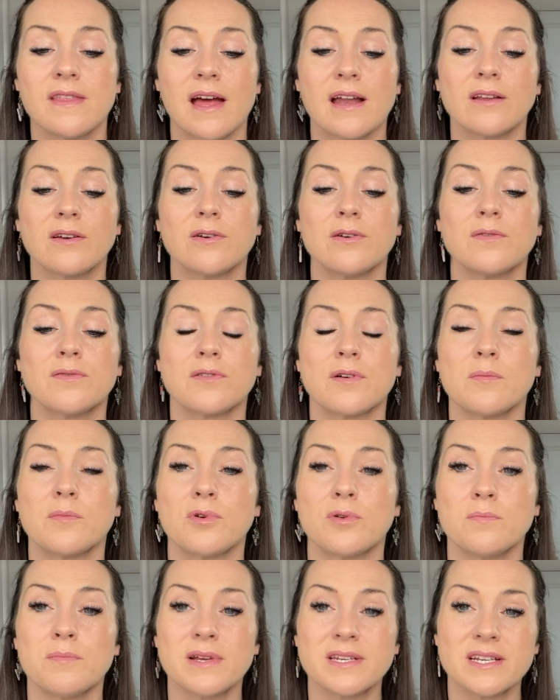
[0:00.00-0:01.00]
then go for a
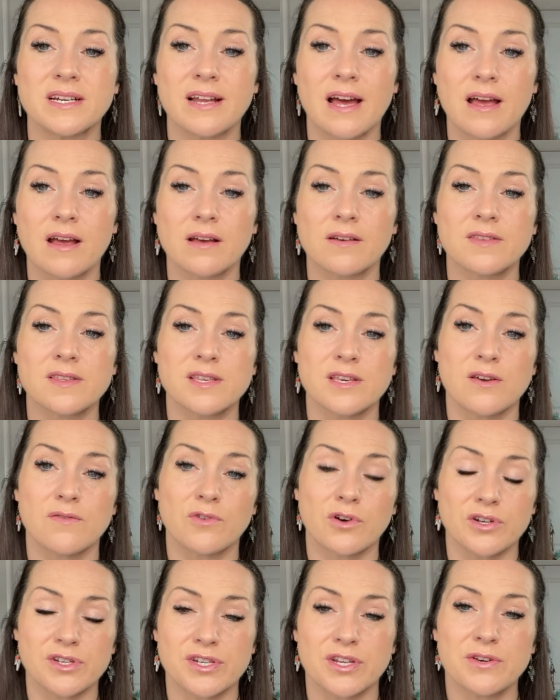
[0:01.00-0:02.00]
more midi length, so you've
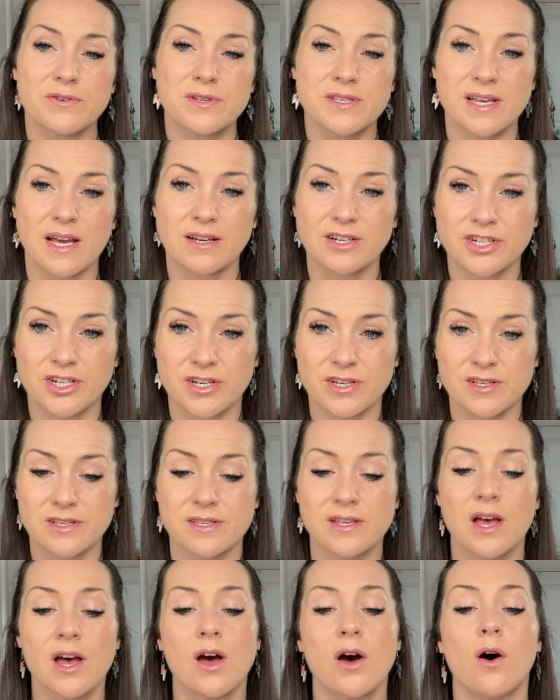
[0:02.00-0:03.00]
got two sections,